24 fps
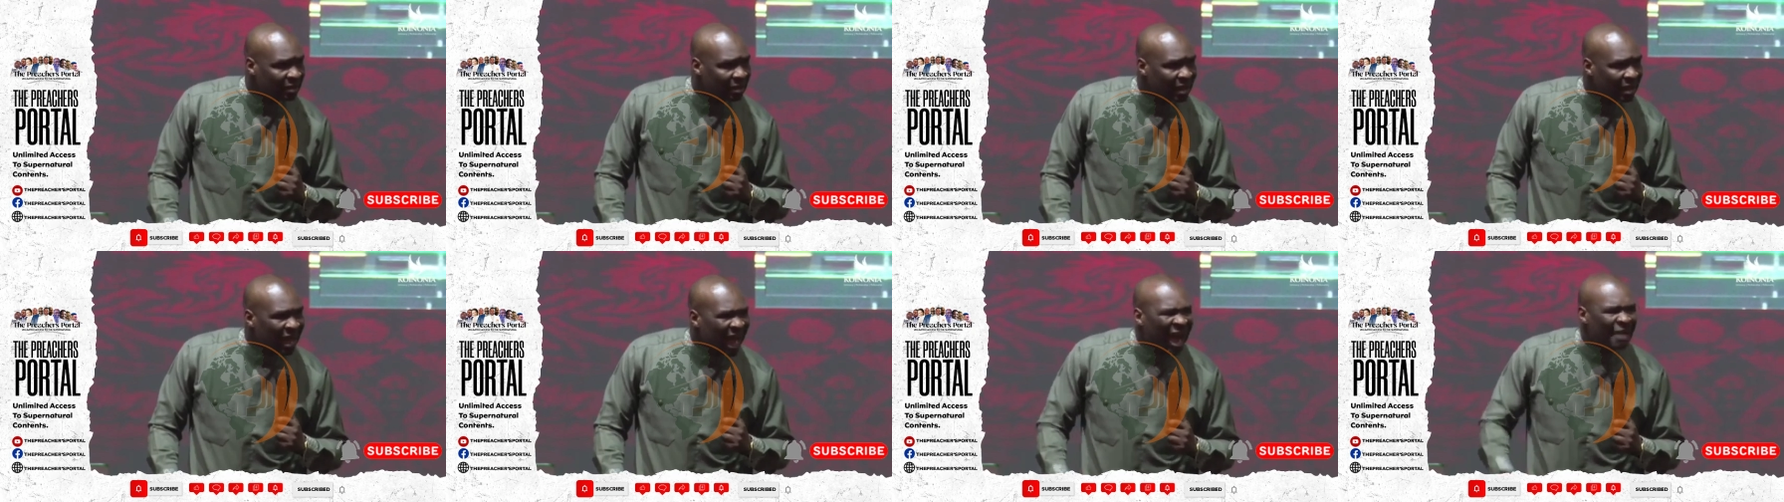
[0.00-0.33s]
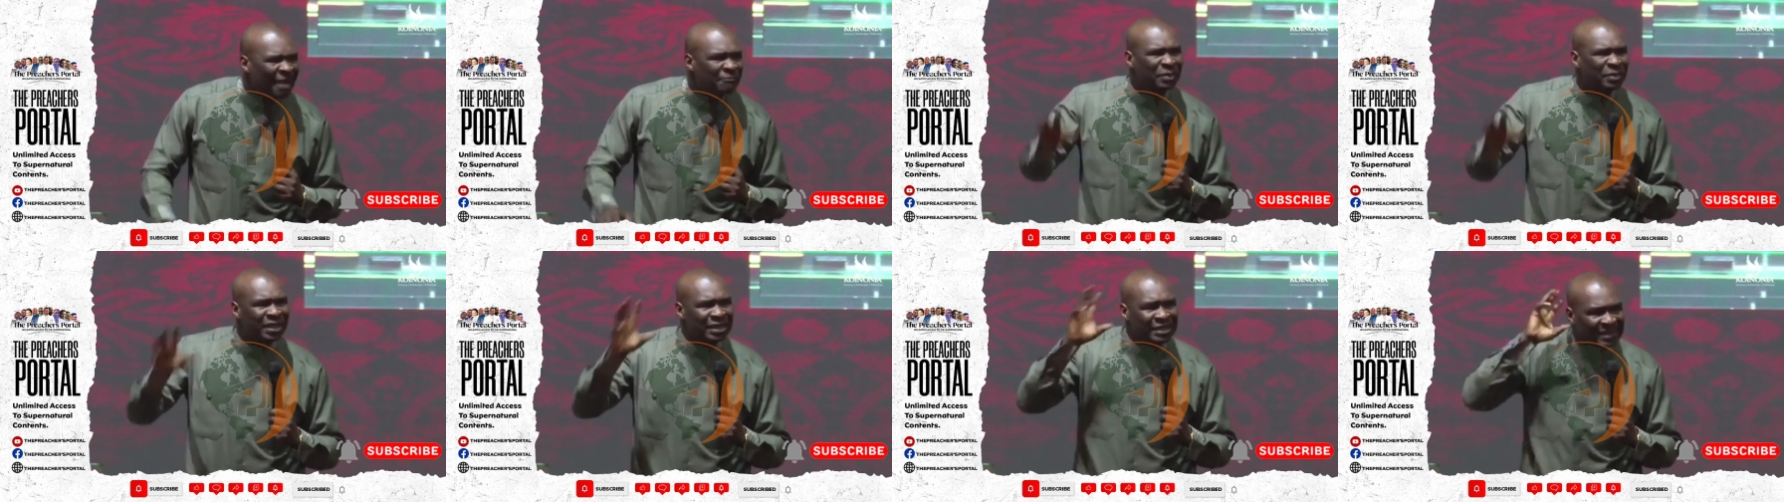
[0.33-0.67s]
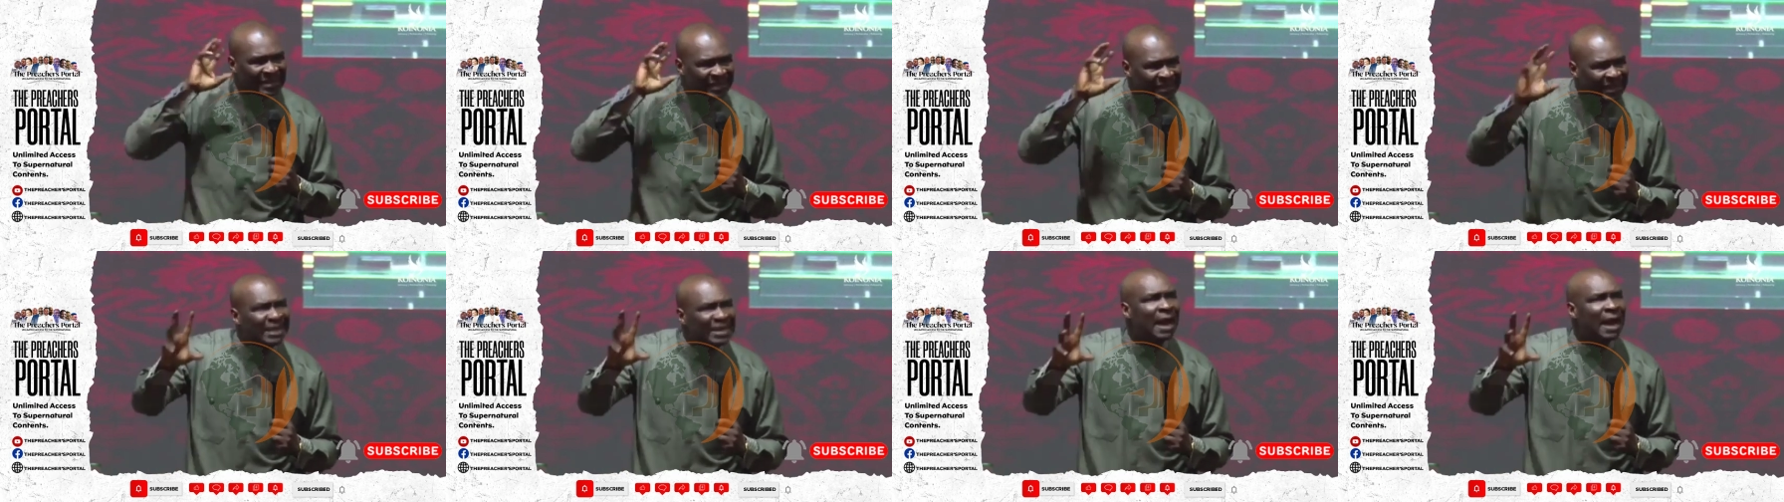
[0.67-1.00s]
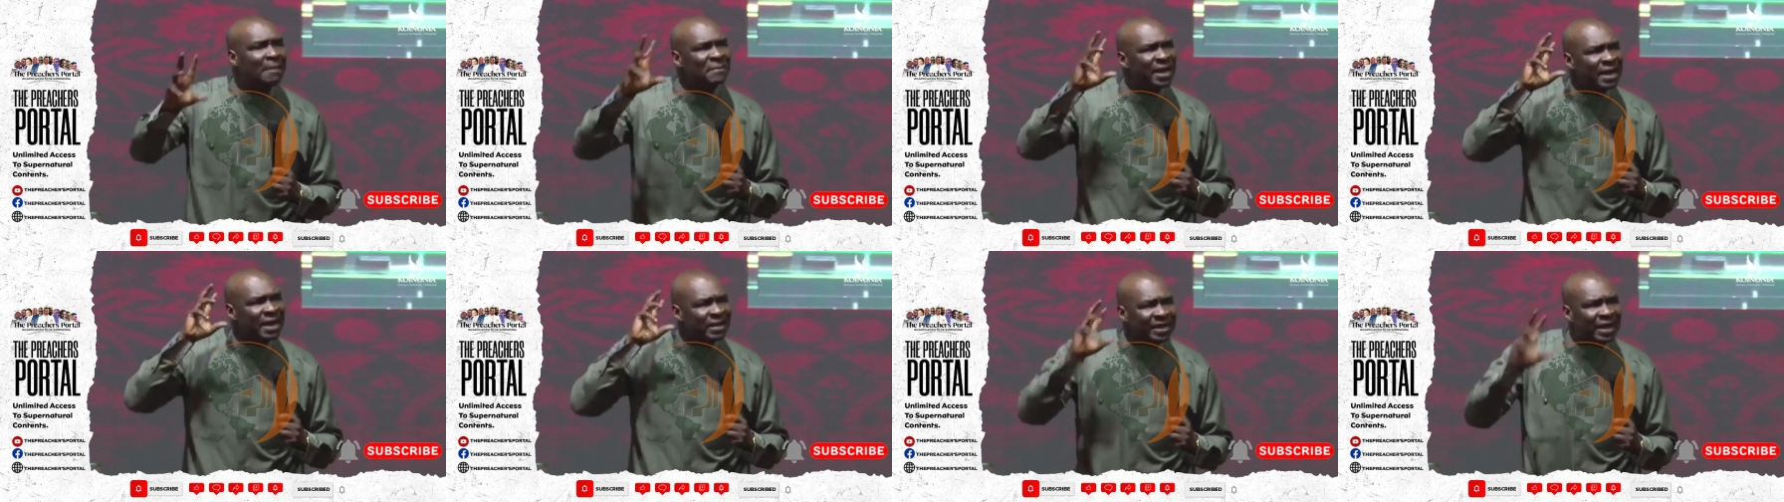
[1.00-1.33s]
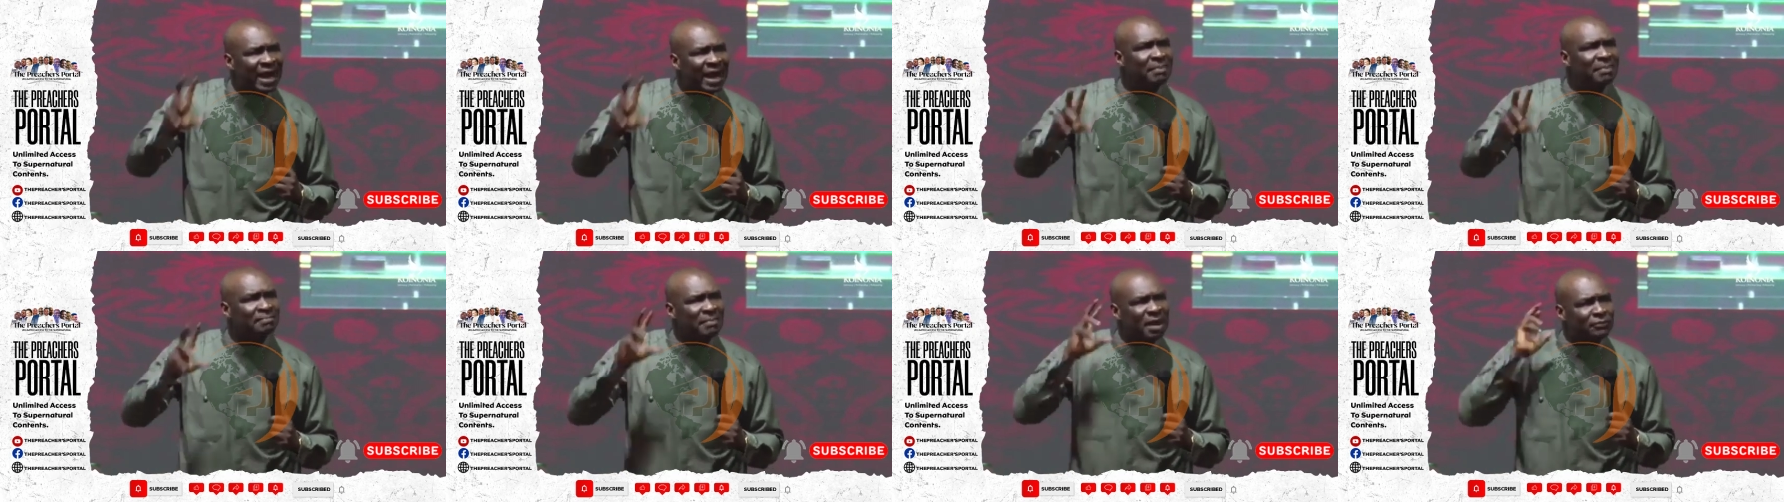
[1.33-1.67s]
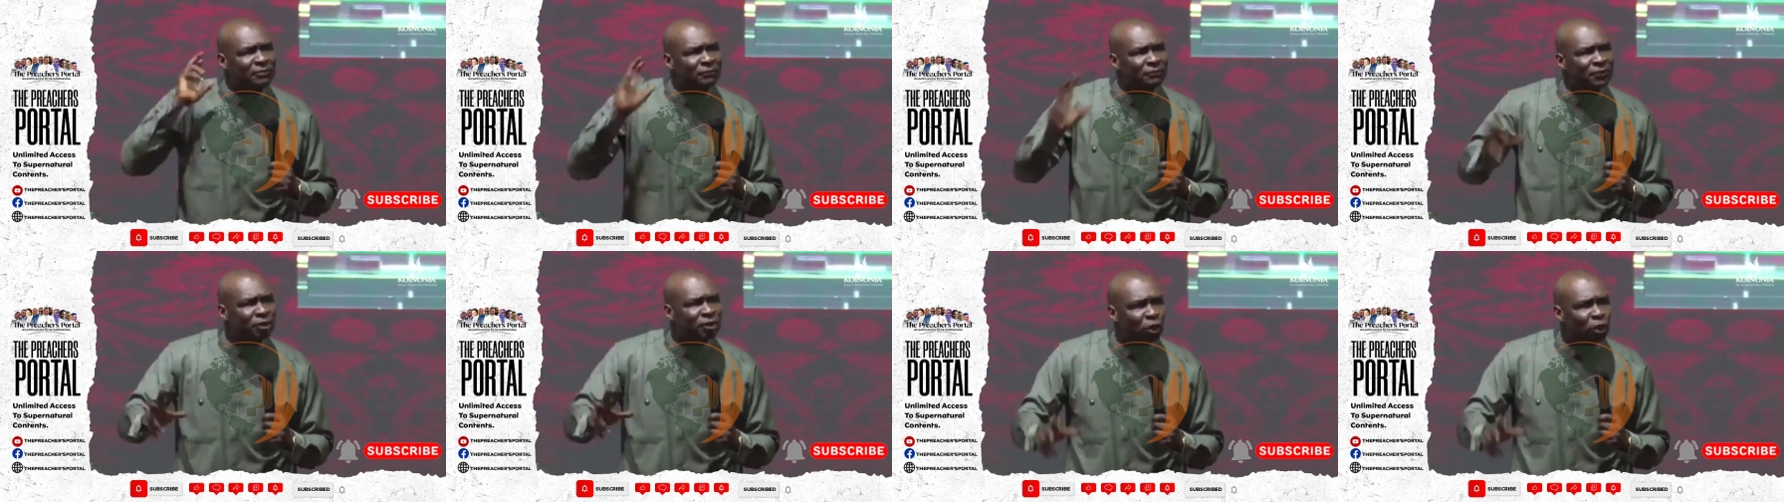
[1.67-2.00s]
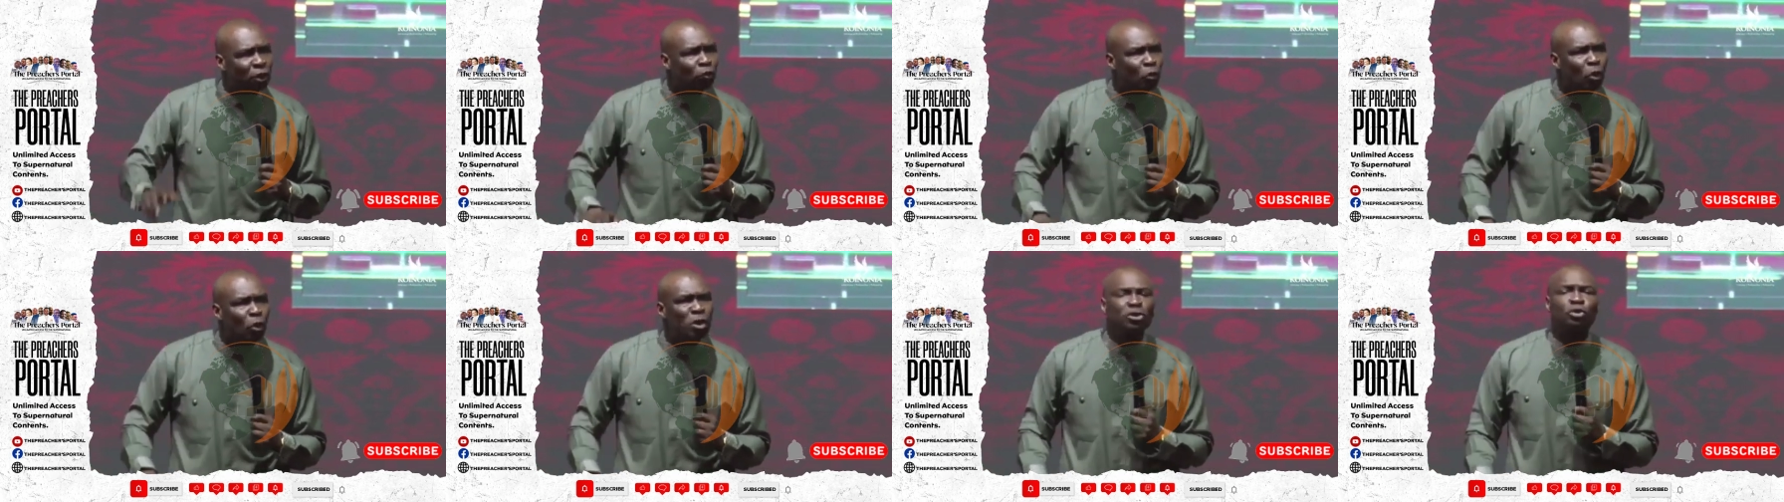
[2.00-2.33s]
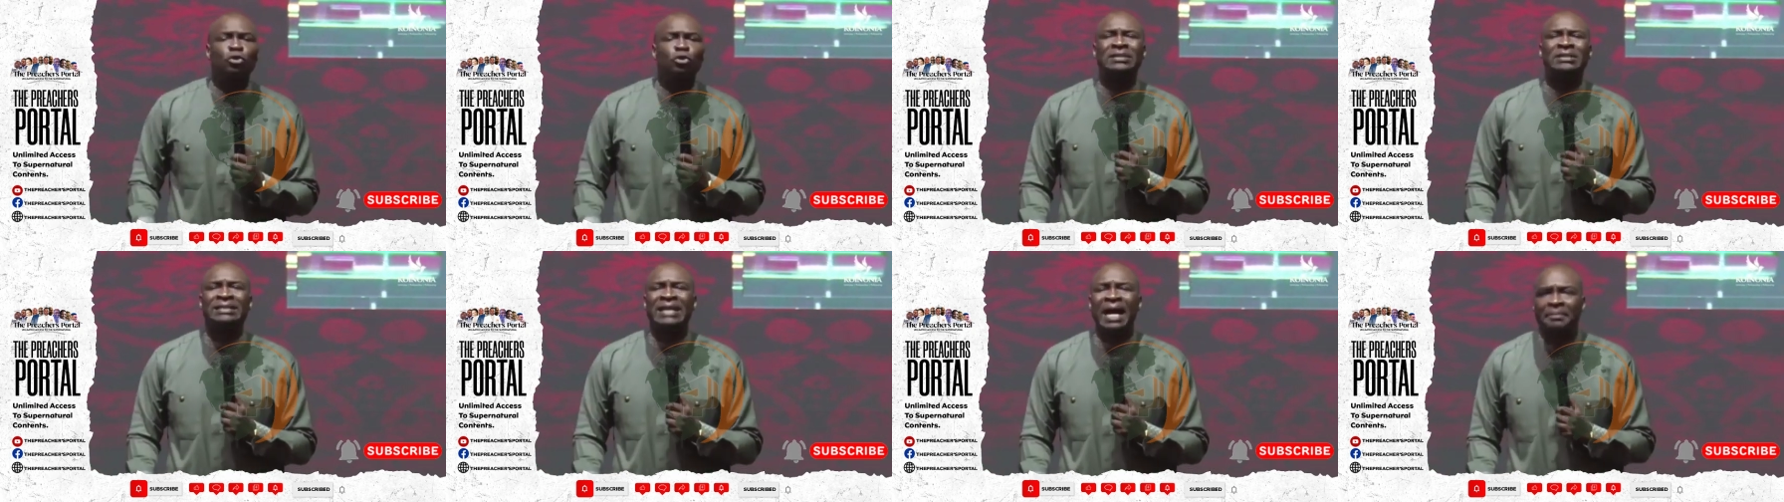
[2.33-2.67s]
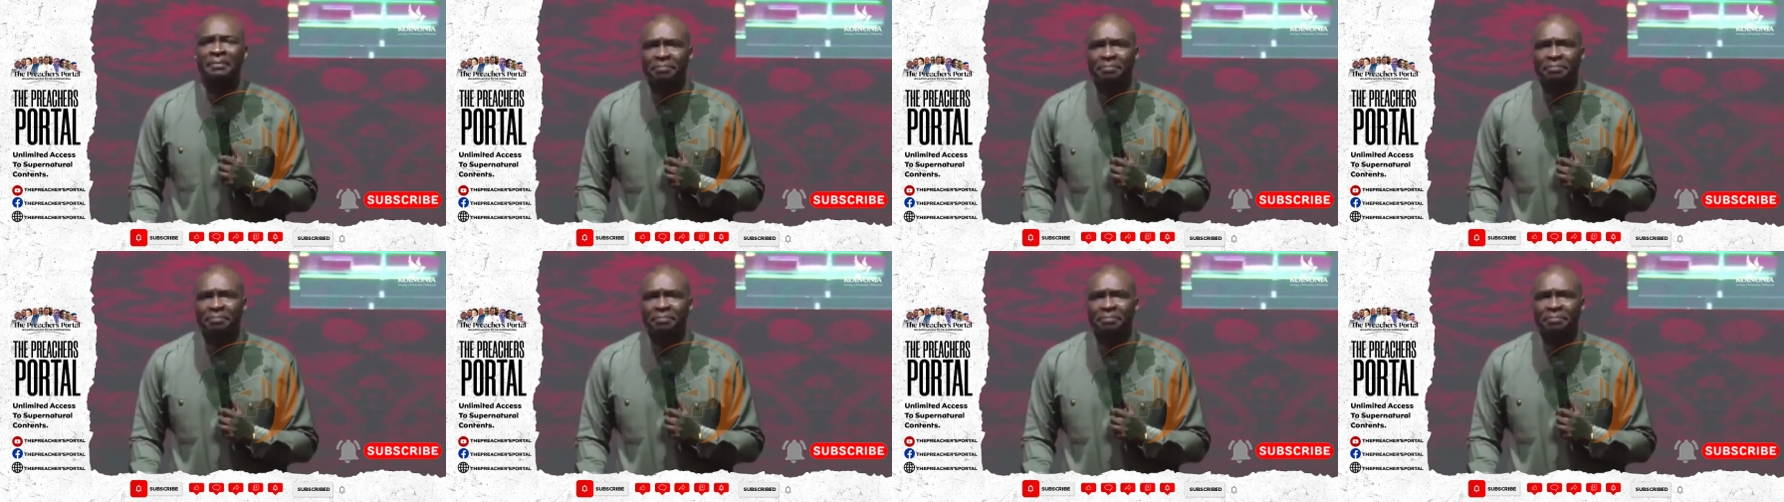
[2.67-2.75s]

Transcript: i've been seeing america in my vision what does that